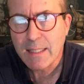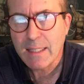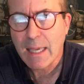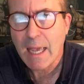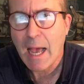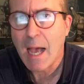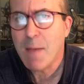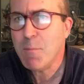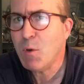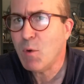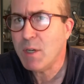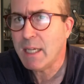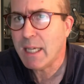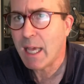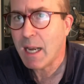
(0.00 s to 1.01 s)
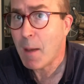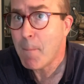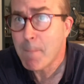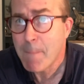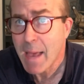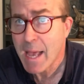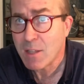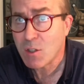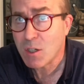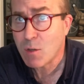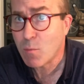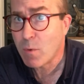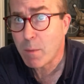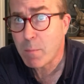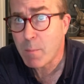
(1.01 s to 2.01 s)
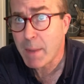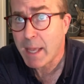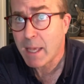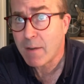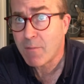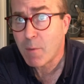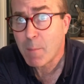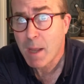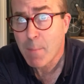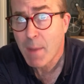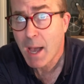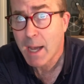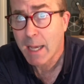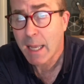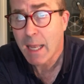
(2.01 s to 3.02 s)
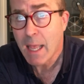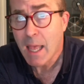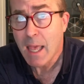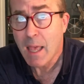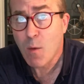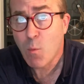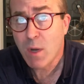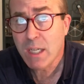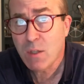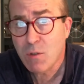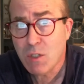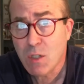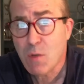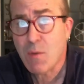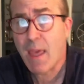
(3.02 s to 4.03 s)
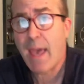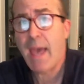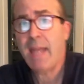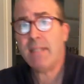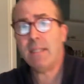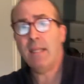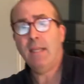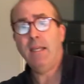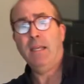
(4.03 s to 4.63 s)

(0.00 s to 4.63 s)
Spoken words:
say, I'm going to get a magic rubber band from my pocket. And when you do that,